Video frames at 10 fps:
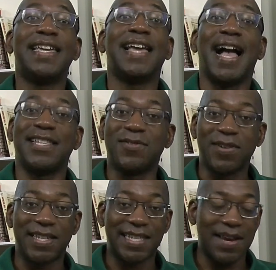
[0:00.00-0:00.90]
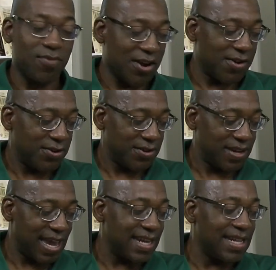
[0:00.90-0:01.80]
as a real estate pro,
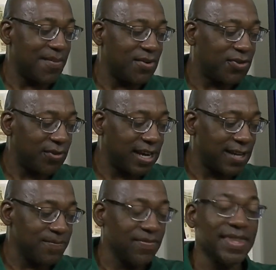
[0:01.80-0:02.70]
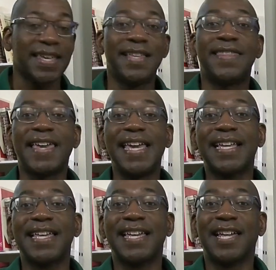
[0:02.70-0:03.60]
okay? Number 3,
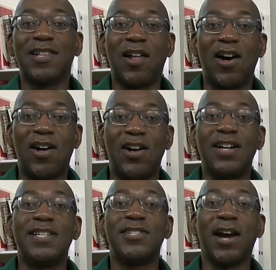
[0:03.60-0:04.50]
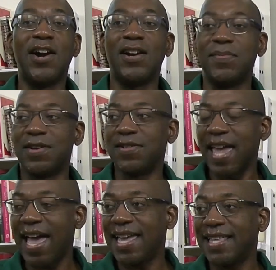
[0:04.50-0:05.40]
think long term,
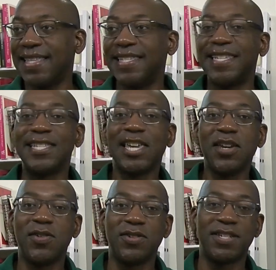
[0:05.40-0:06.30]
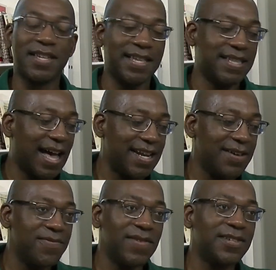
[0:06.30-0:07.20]
okay? This is huge. Not
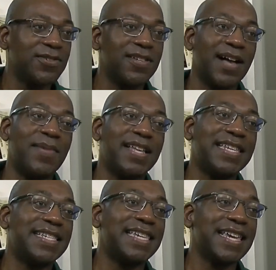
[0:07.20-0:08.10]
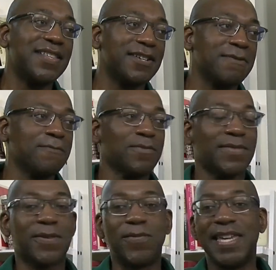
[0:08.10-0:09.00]
enough investors talk about this either.
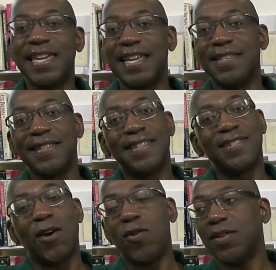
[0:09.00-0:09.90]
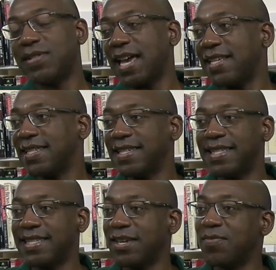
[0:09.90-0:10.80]
We get so obsessed, it's
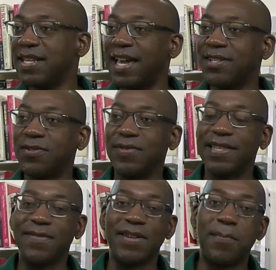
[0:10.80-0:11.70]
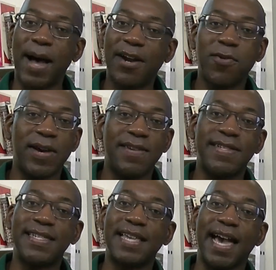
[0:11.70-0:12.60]
just human nature. We live in a microwave
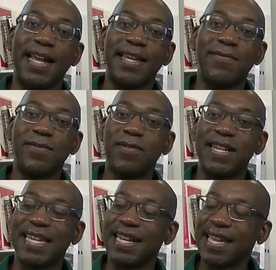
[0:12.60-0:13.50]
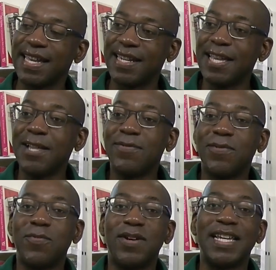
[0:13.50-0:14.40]
society. We wanna get in,
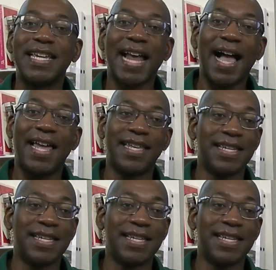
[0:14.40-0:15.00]
we wanna get out.